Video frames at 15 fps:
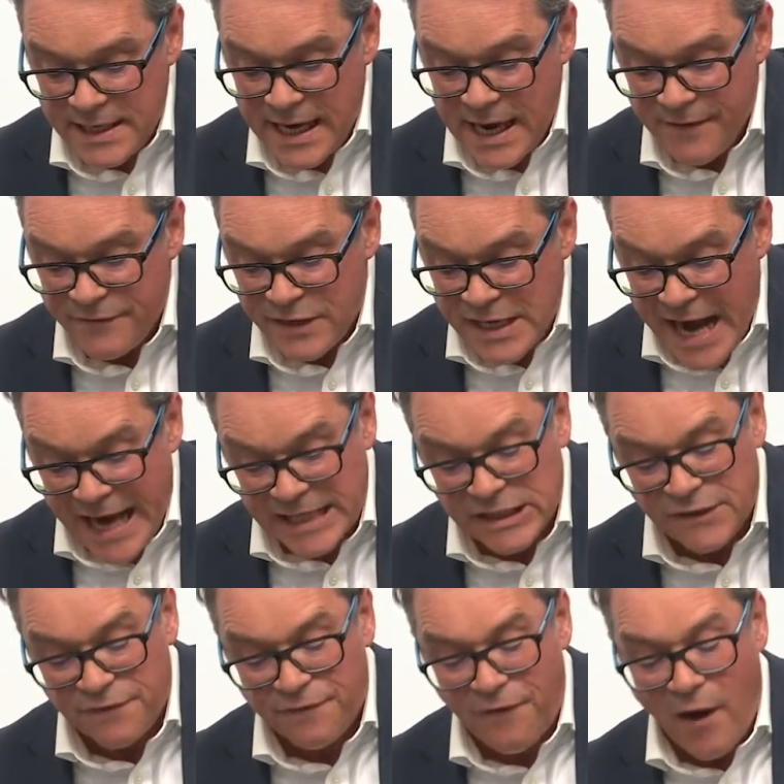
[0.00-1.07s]
year for the
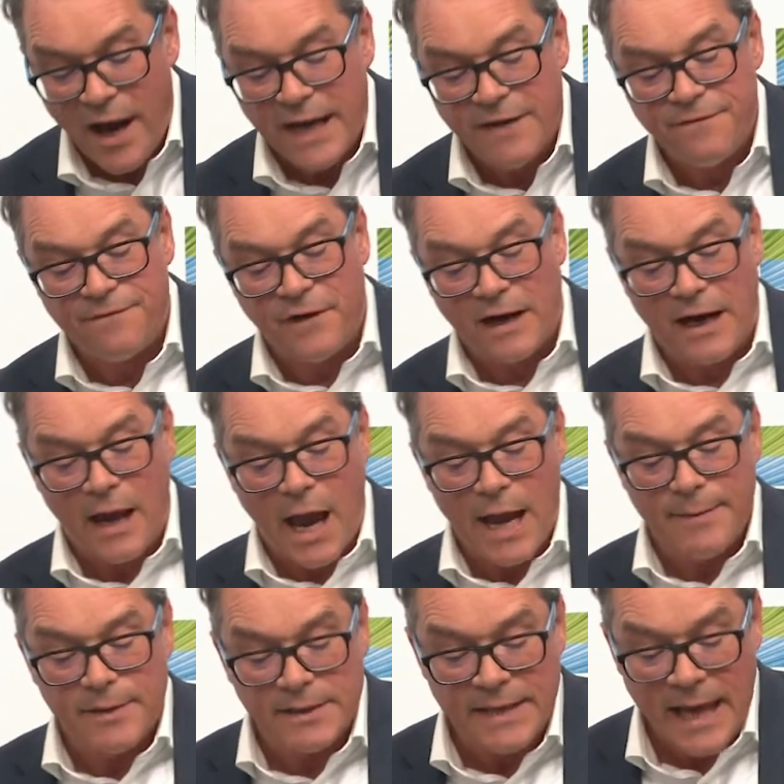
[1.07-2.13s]
next five for
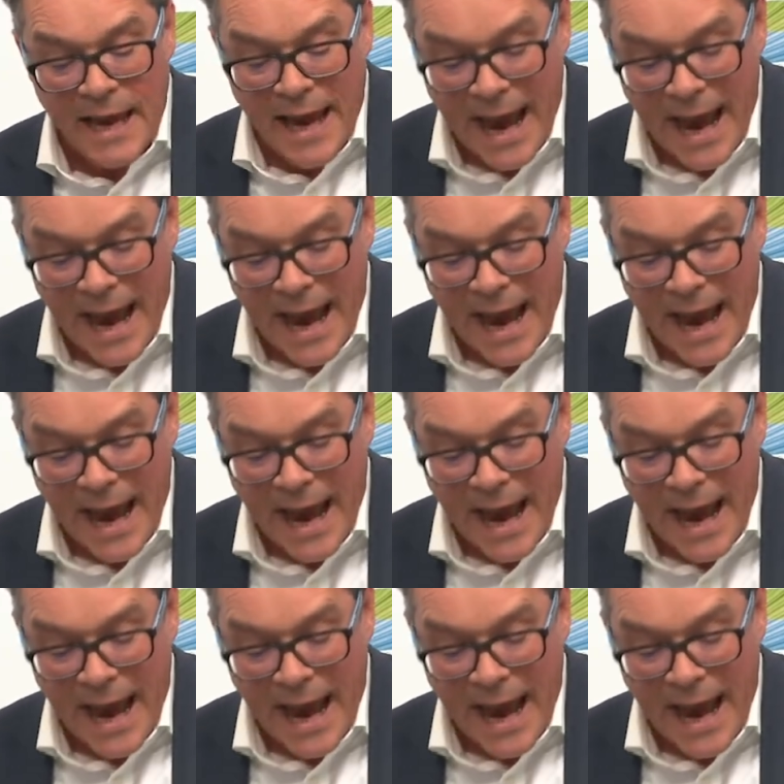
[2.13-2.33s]
climate